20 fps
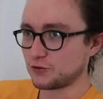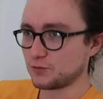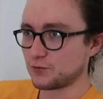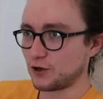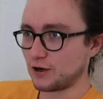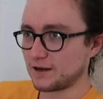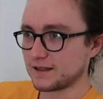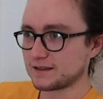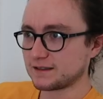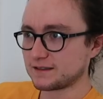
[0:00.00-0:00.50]
too
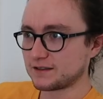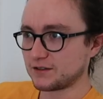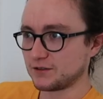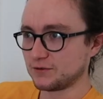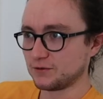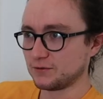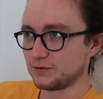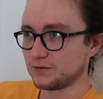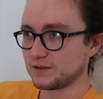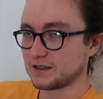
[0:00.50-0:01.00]
bright
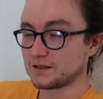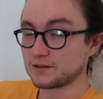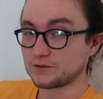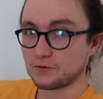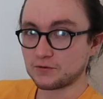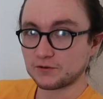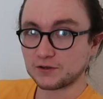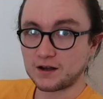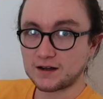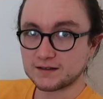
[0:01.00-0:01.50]
to see the
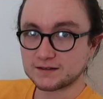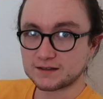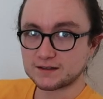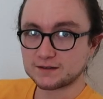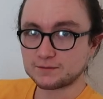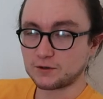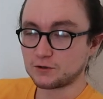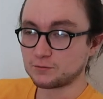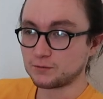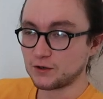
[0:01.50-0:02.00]
Northern
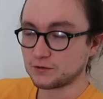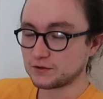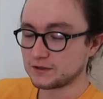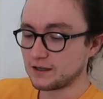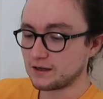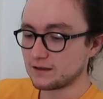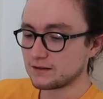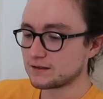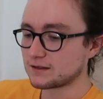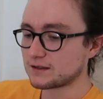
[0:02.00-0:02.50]
Lights on most
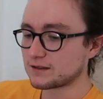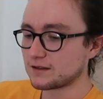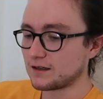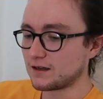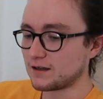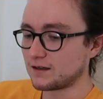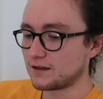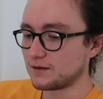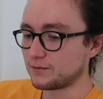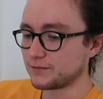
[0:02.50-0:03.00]
nights,
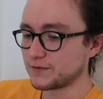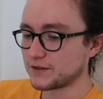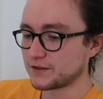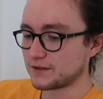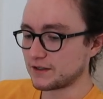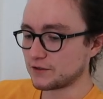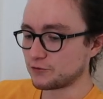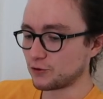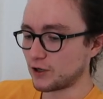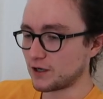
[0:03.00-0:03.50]
um,
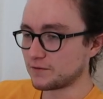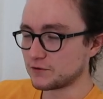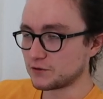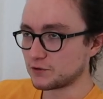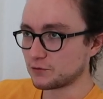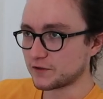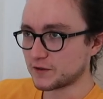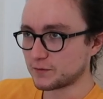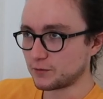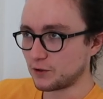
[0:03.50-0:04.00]
so they drive you
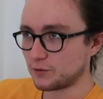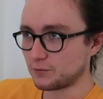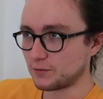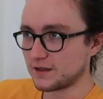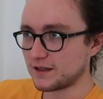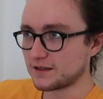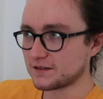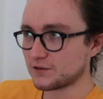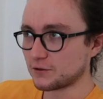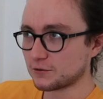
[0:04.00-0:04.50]
to a spot
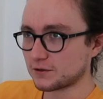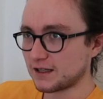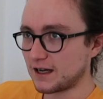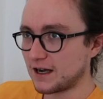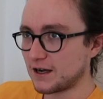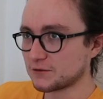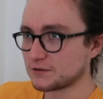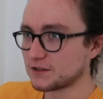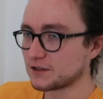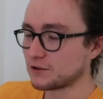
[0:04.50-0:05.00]
where there's no
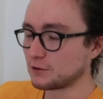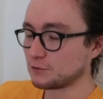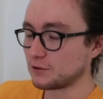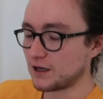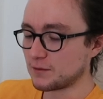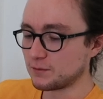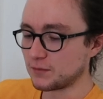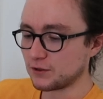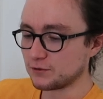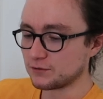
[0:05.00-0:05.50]
clouds and no
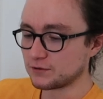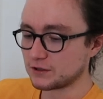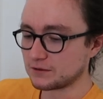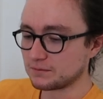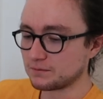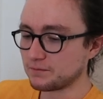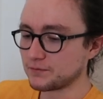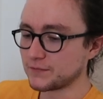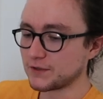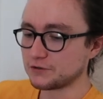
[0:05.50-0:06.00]
light
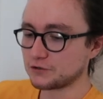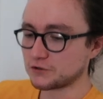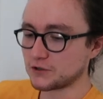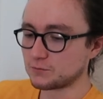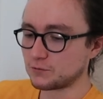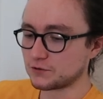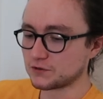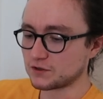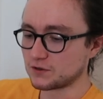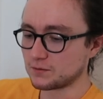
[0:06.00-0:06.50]
pollution, and you
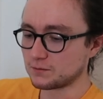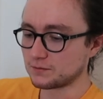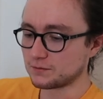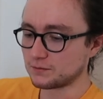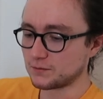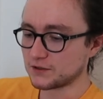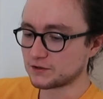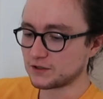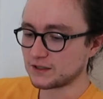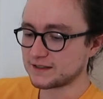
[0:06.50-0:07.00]
can watch them
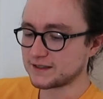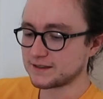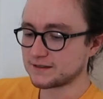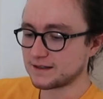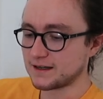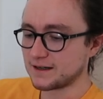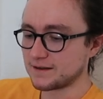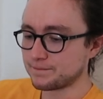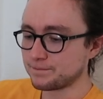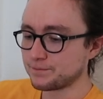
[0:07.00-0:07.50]
much easier
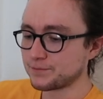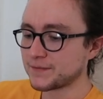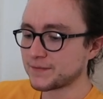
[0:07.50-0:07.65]
there.